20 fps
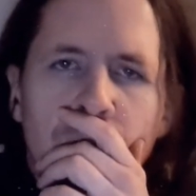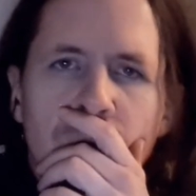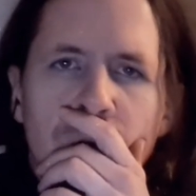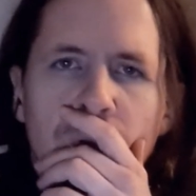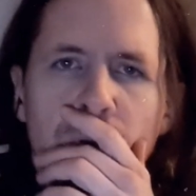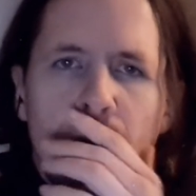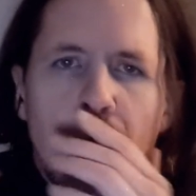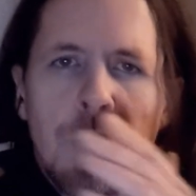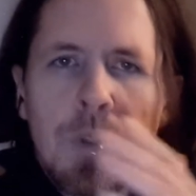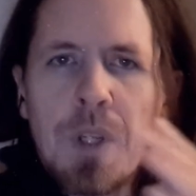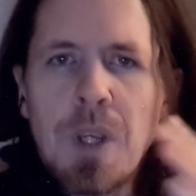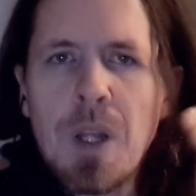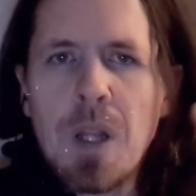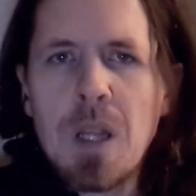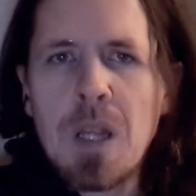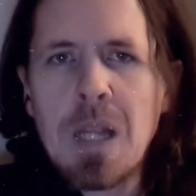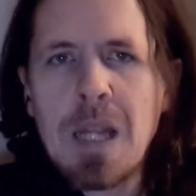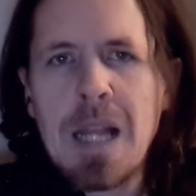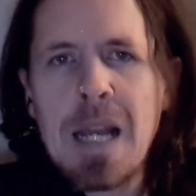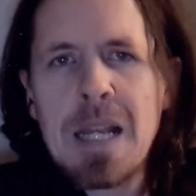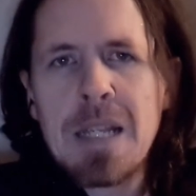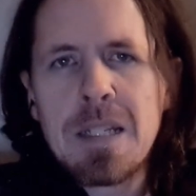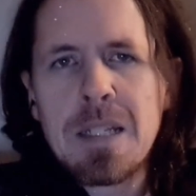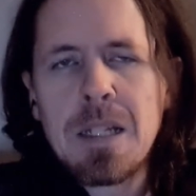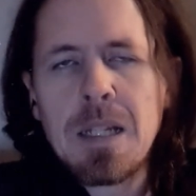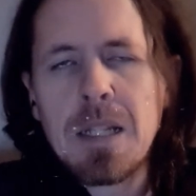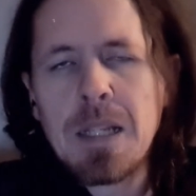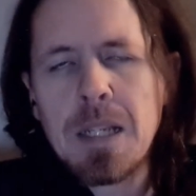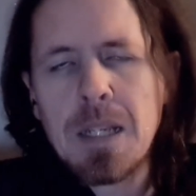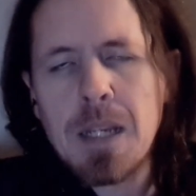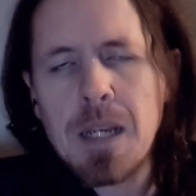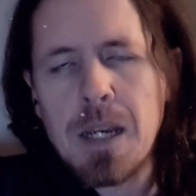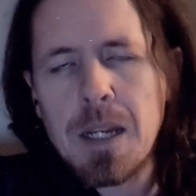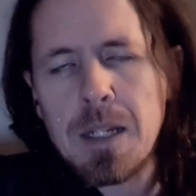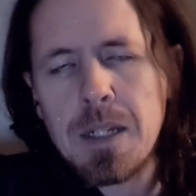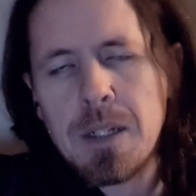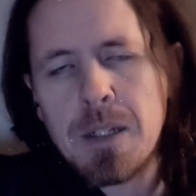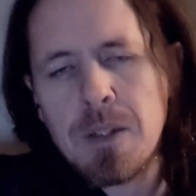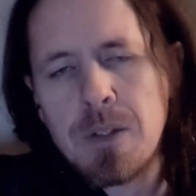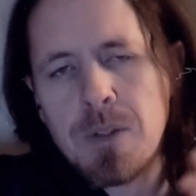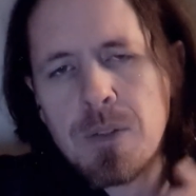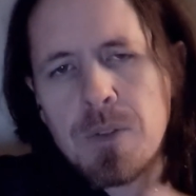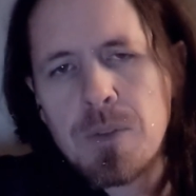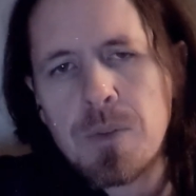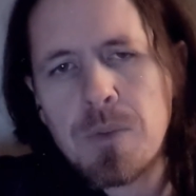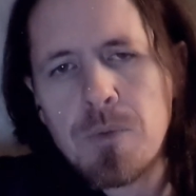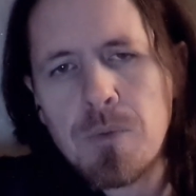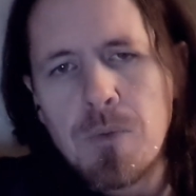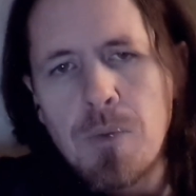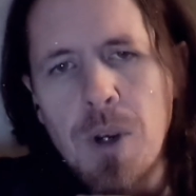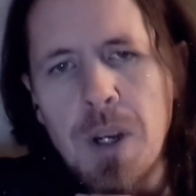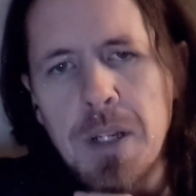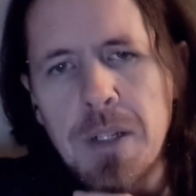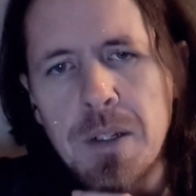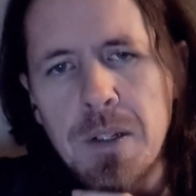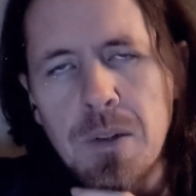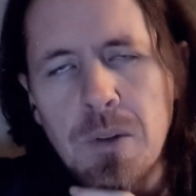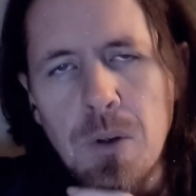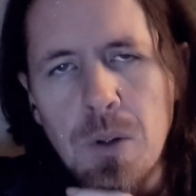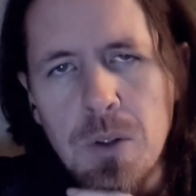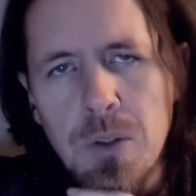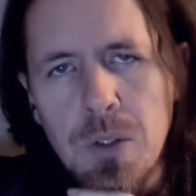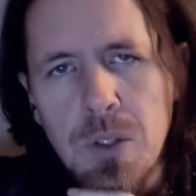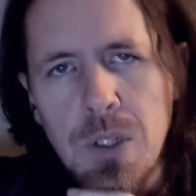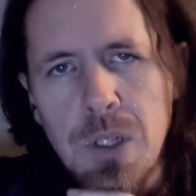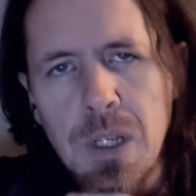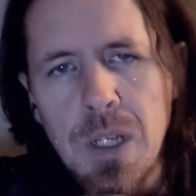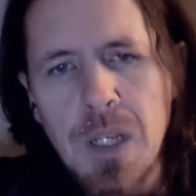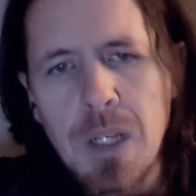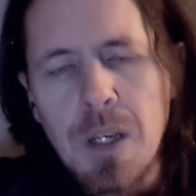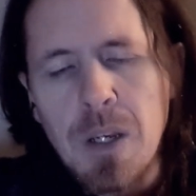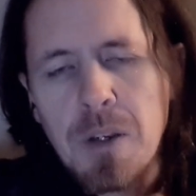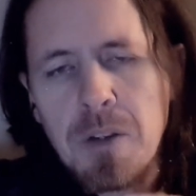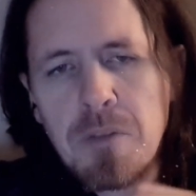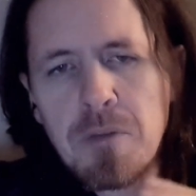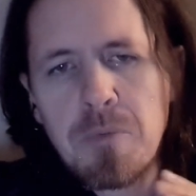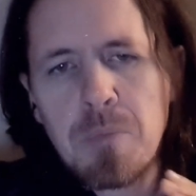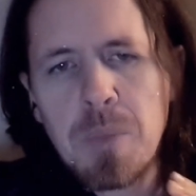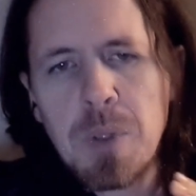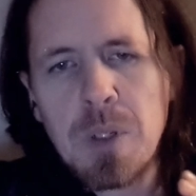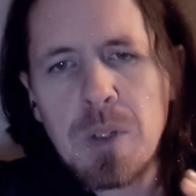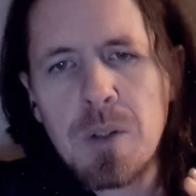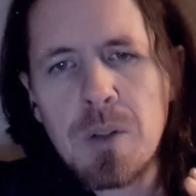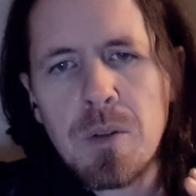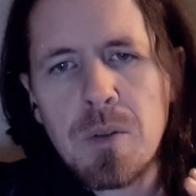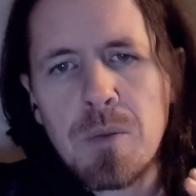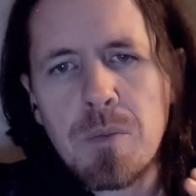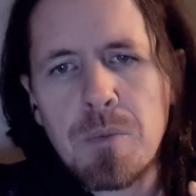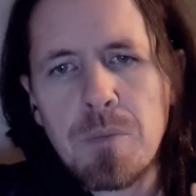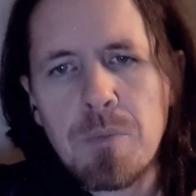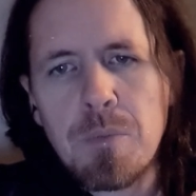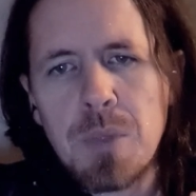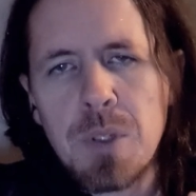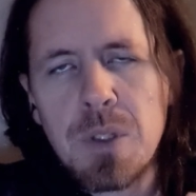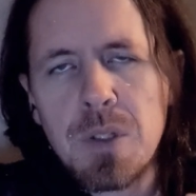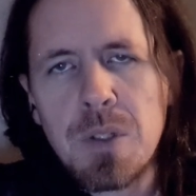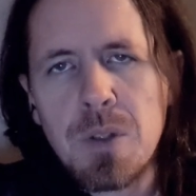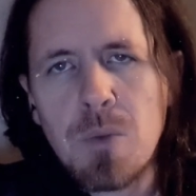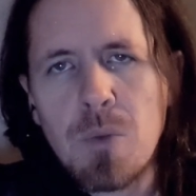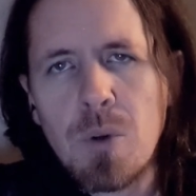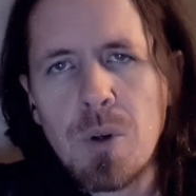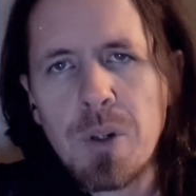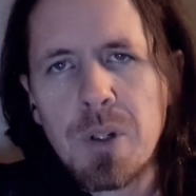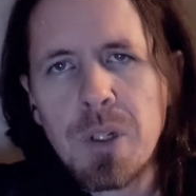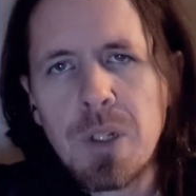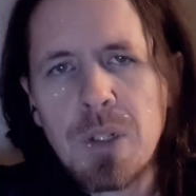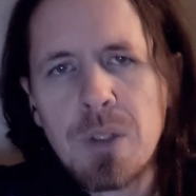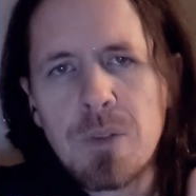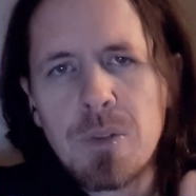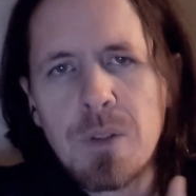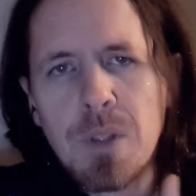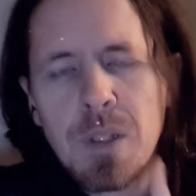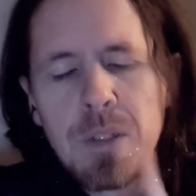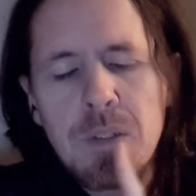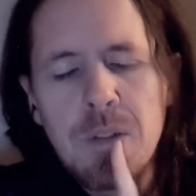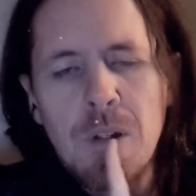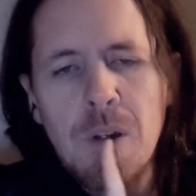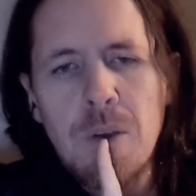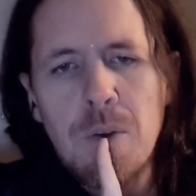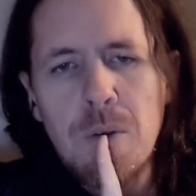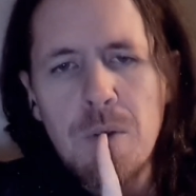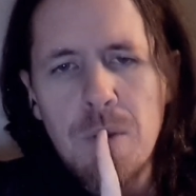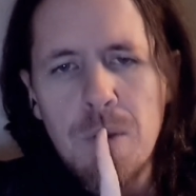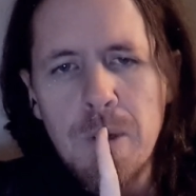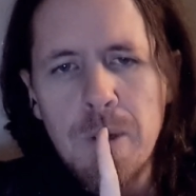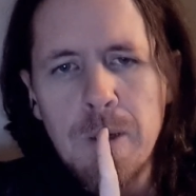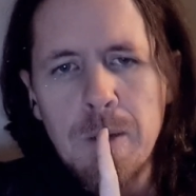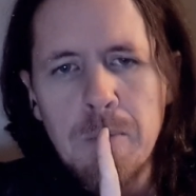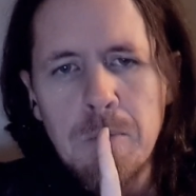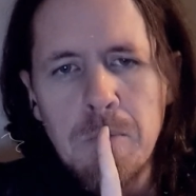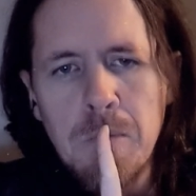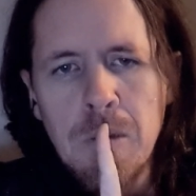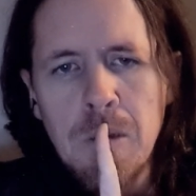So yeah, lastly, I didn't write at all today. I've been busy working, so that's another thing.